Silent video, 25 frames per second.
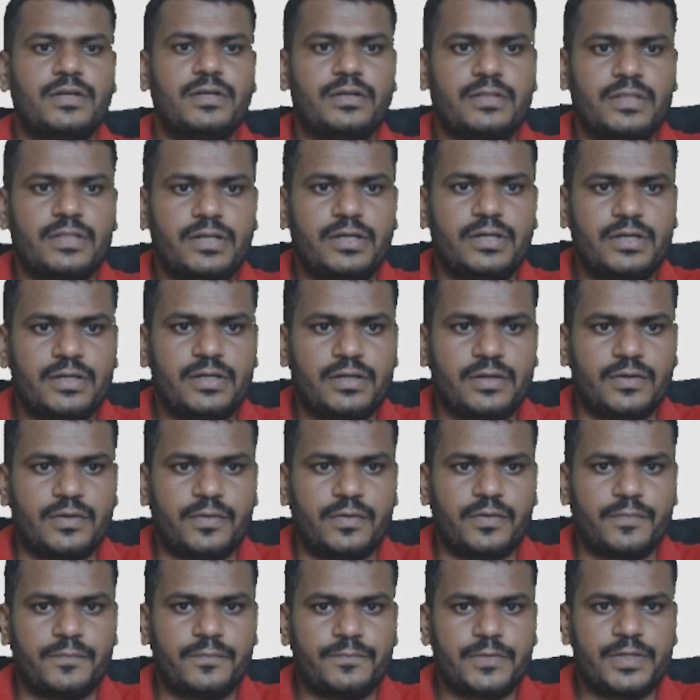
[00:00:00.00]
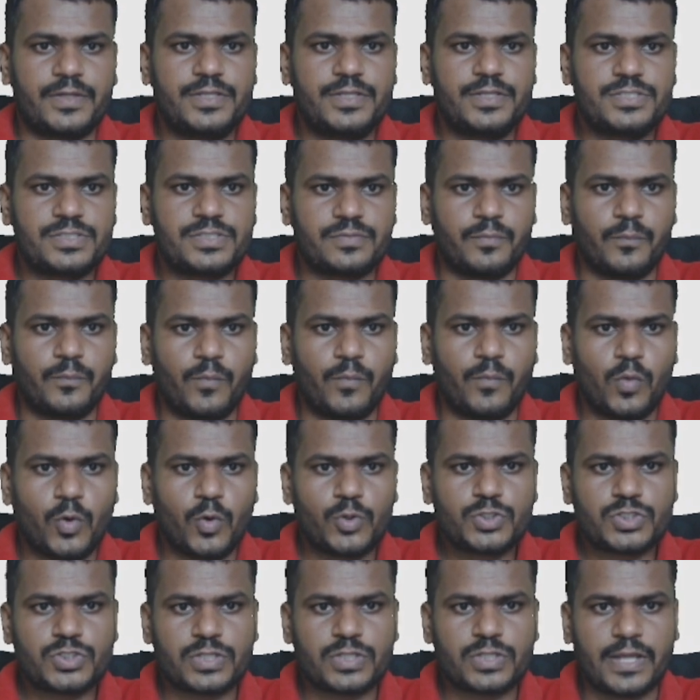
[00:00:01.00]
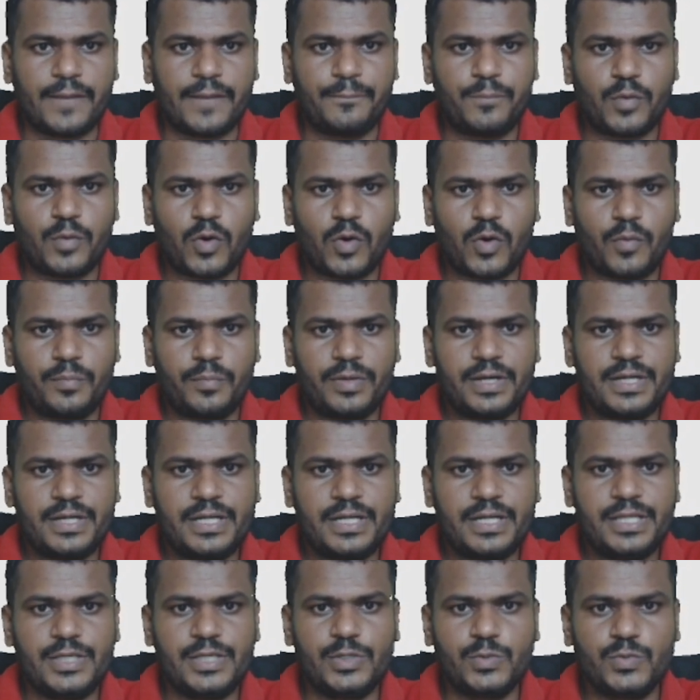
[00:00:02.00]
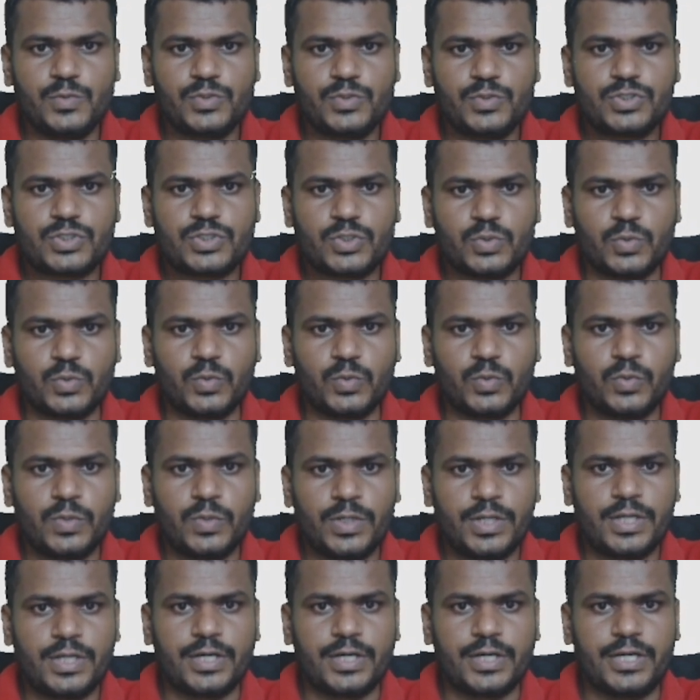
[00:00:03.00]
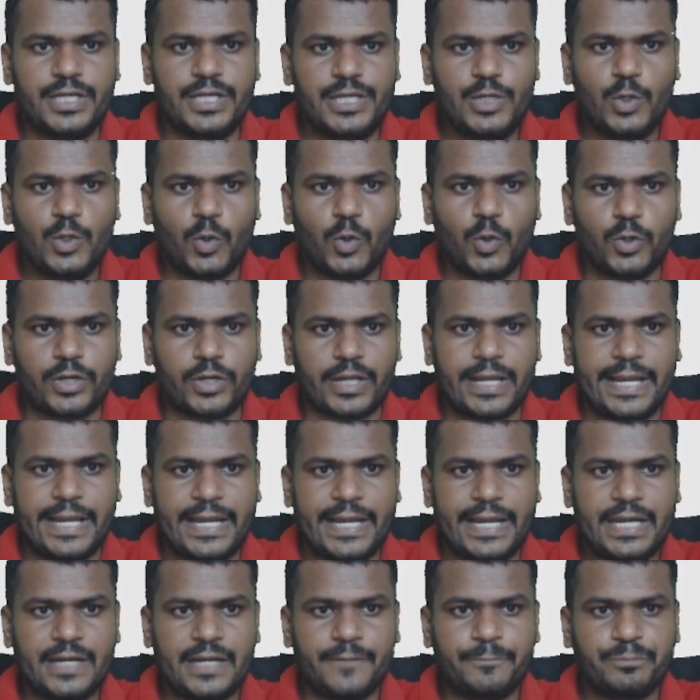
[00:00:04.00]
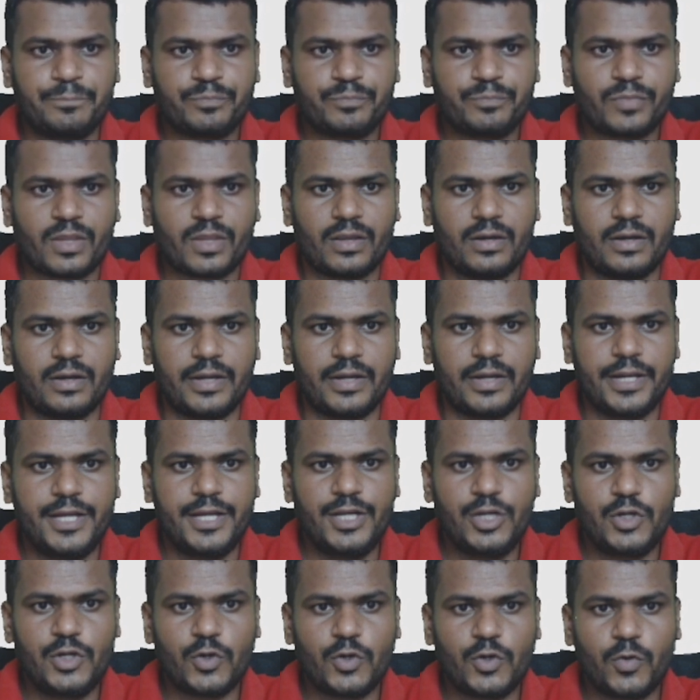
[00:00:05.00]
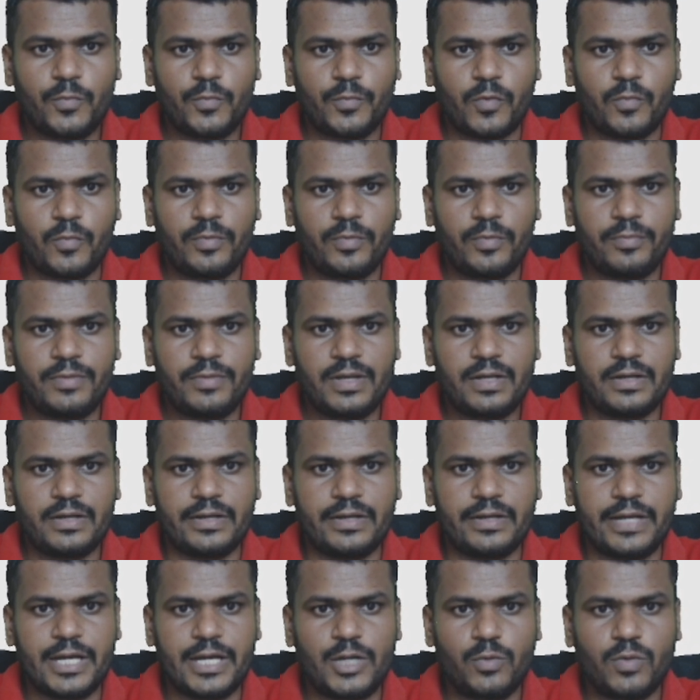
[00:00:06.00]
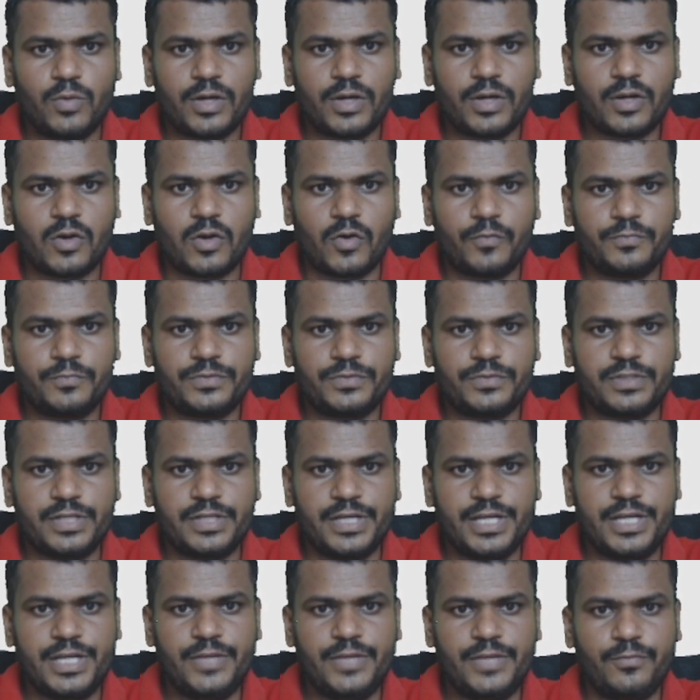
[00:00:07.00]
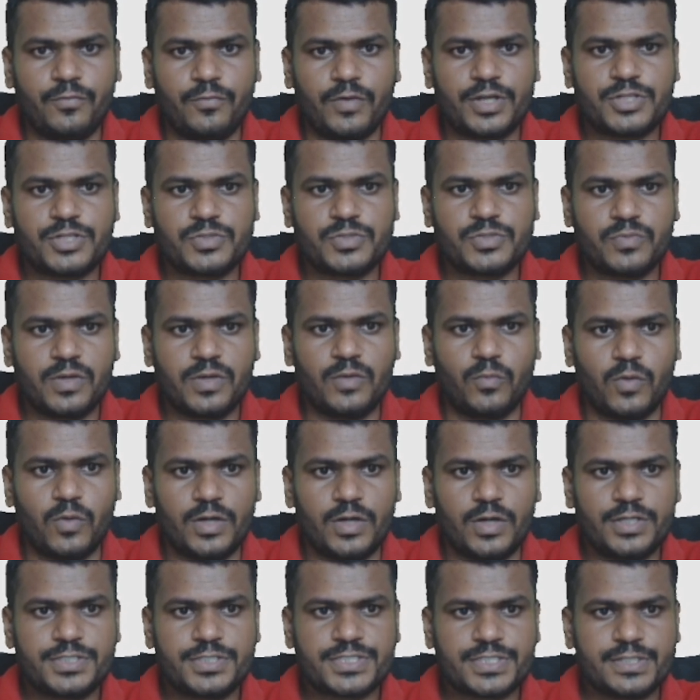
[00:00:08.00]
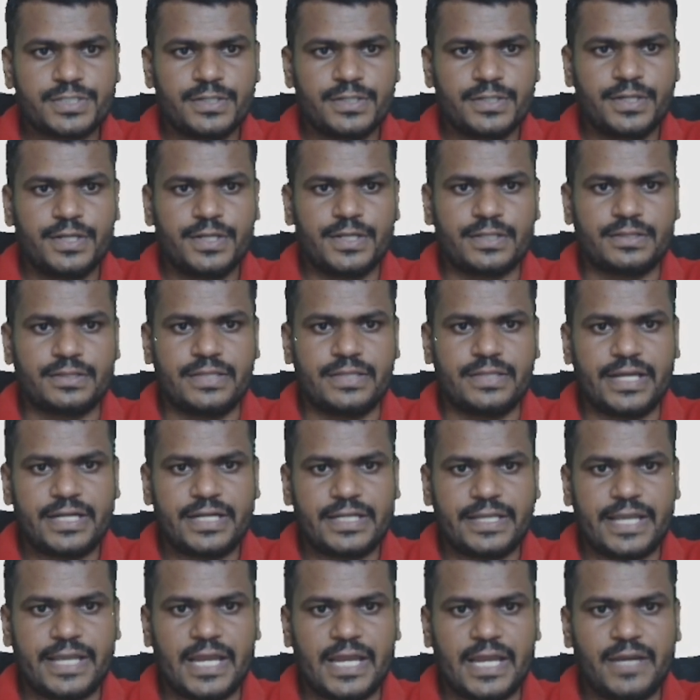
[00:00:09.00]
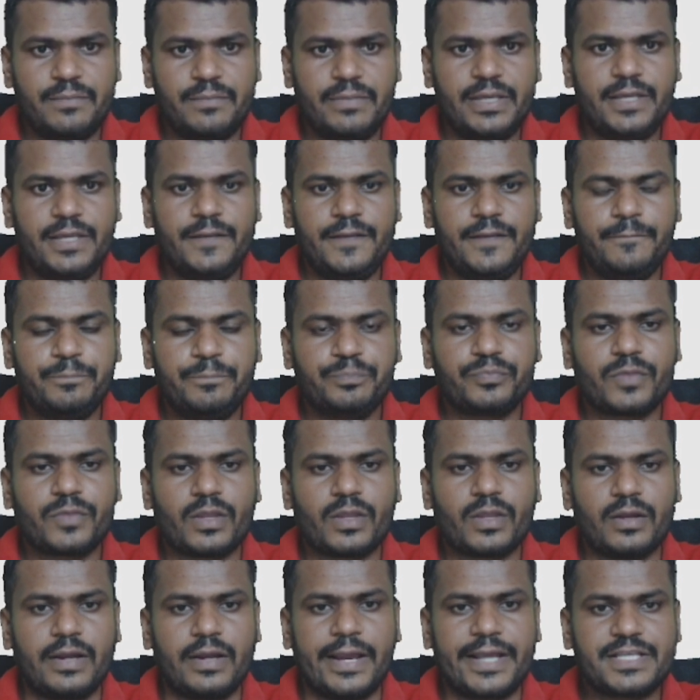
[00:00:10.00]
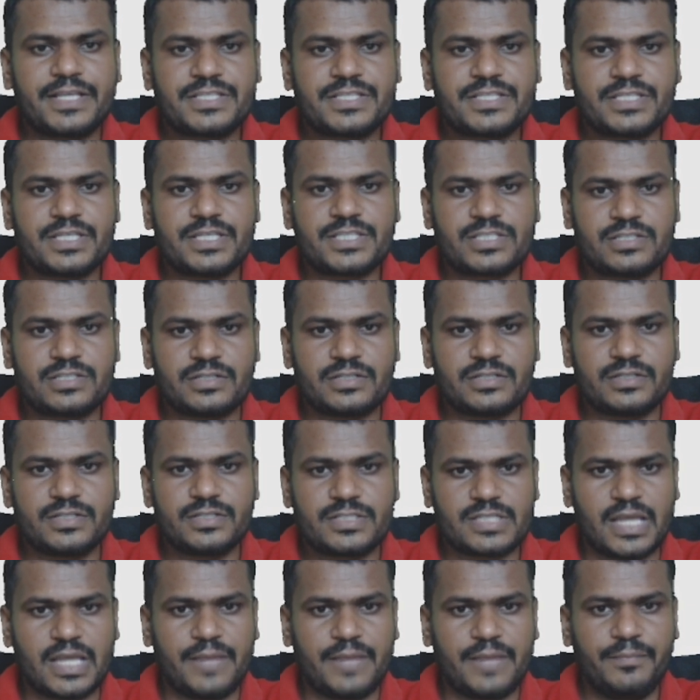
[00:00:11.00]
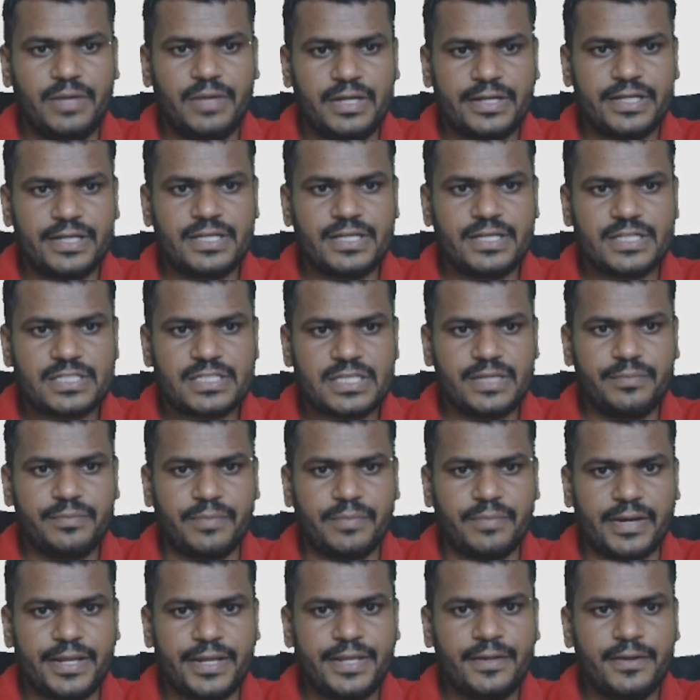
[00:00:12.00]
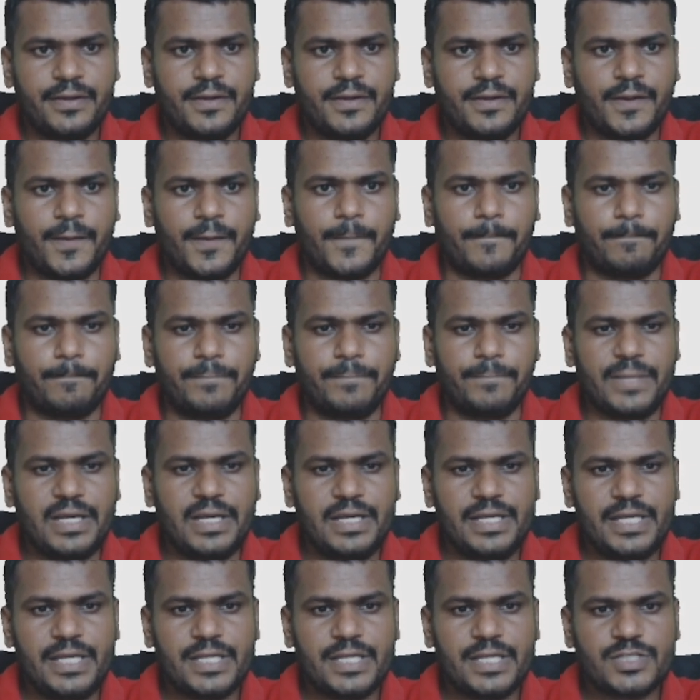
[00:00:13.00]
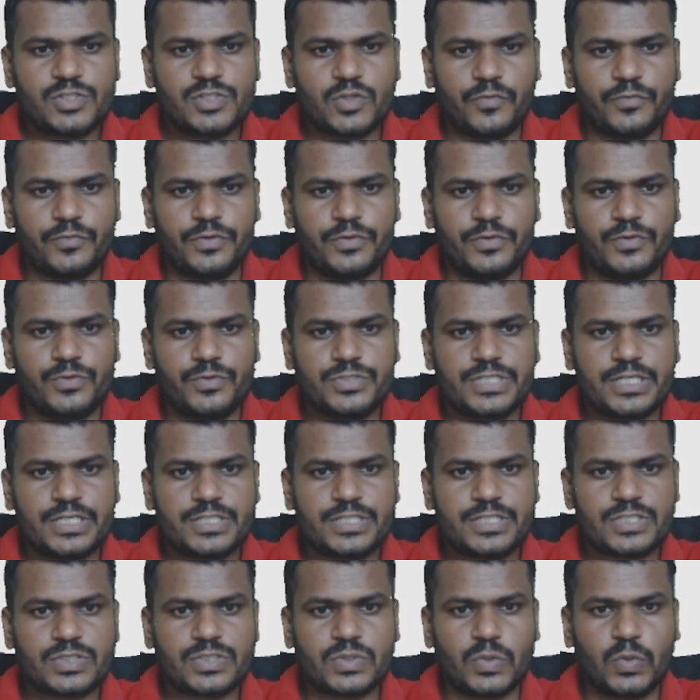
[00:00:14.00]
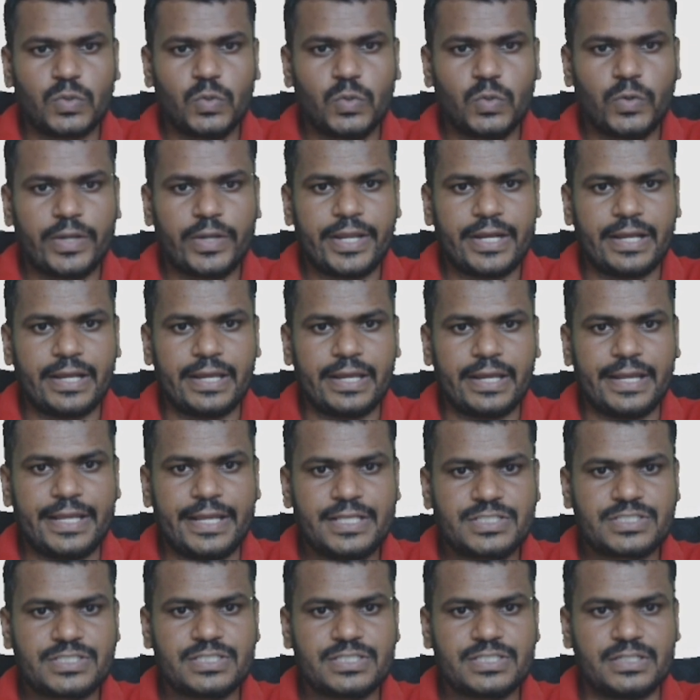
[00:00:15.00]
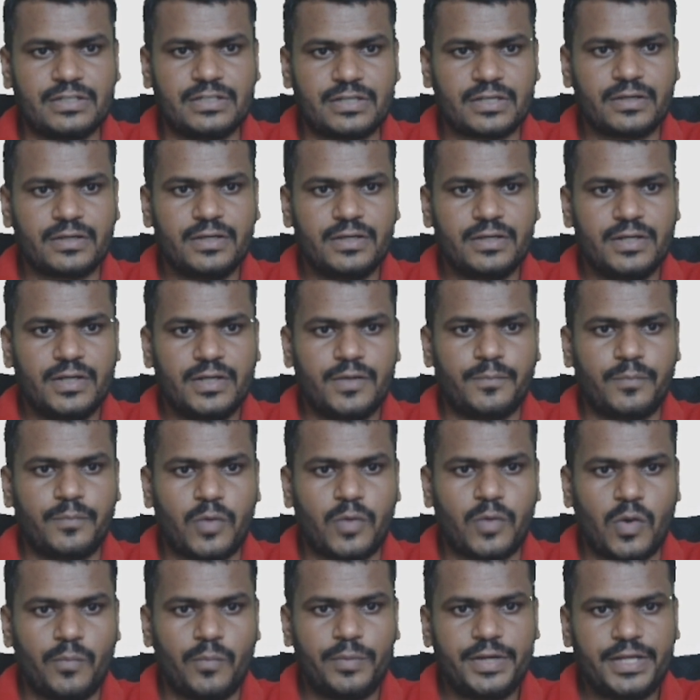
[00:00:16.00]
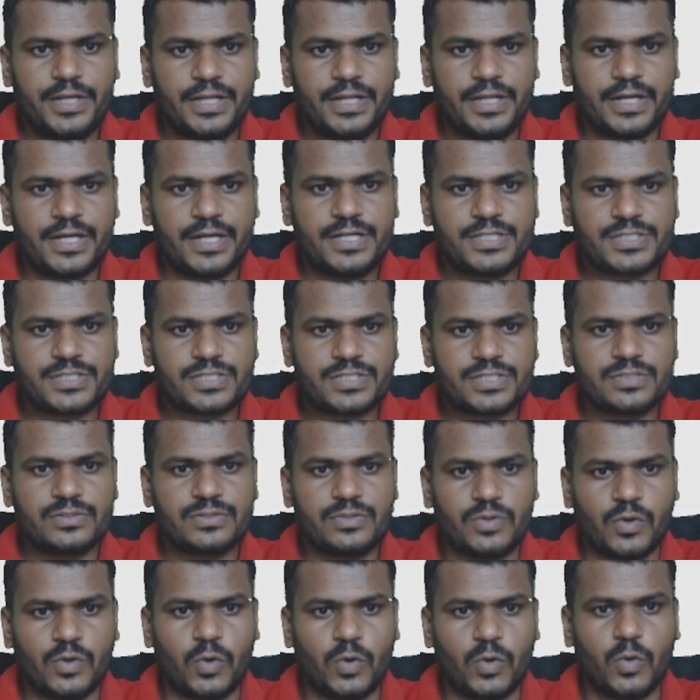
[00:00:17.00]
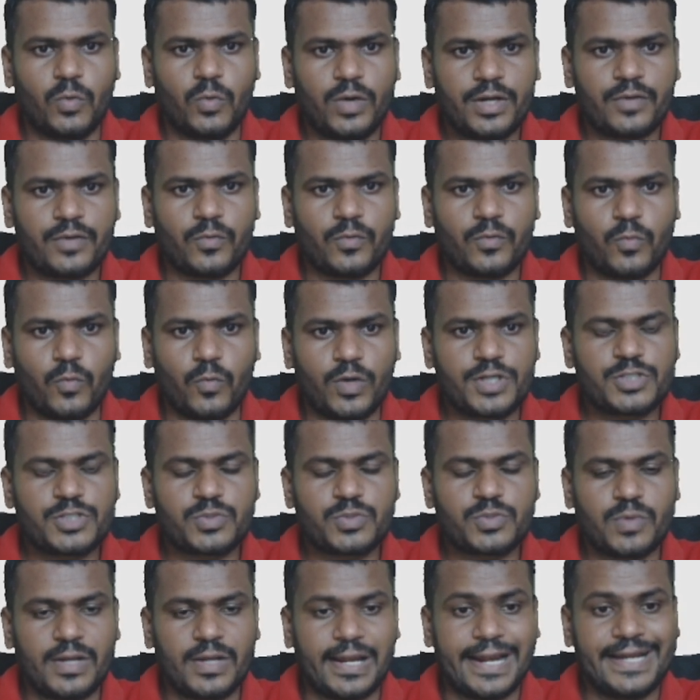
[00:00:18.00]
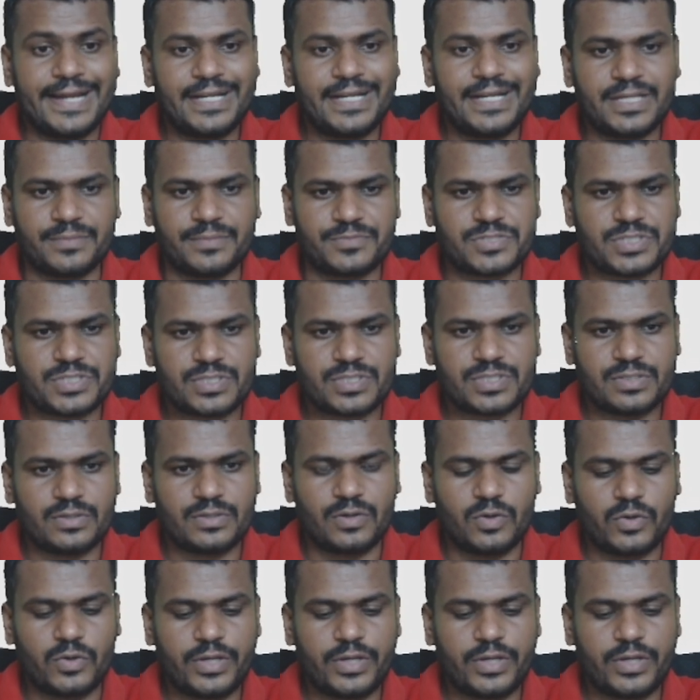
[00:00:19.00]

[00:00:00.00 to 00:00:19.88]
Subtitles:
the is most appropriately used to denote an interoperable network of 3D virtual worlds that can be accessed simultaneously by millions of users who can exert property rights over virtual items?